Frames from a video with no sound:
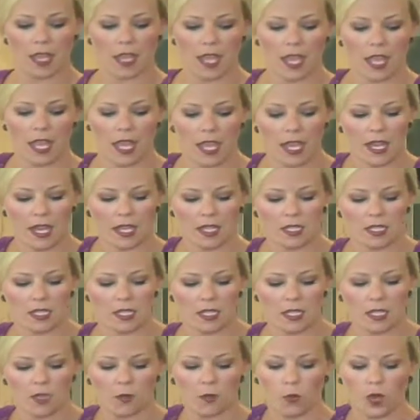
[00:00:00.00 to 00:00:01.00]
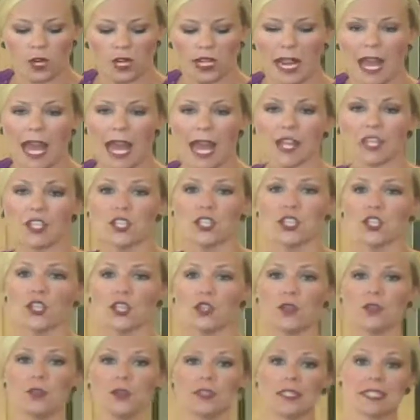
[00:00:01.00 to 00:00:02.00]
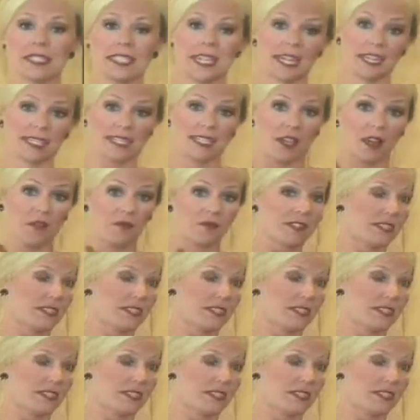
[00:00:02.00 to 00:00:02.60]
and we're going to add 2 sticks of